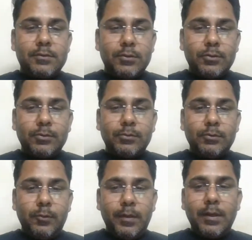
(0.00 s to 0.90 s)
So
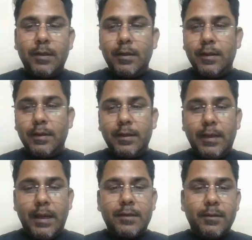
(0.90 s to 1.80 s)
you will
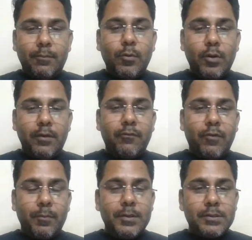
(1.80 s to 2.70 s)
get some more
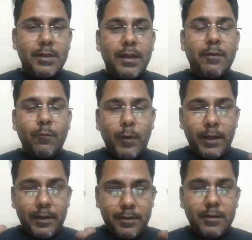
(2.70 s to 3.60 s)
information and wide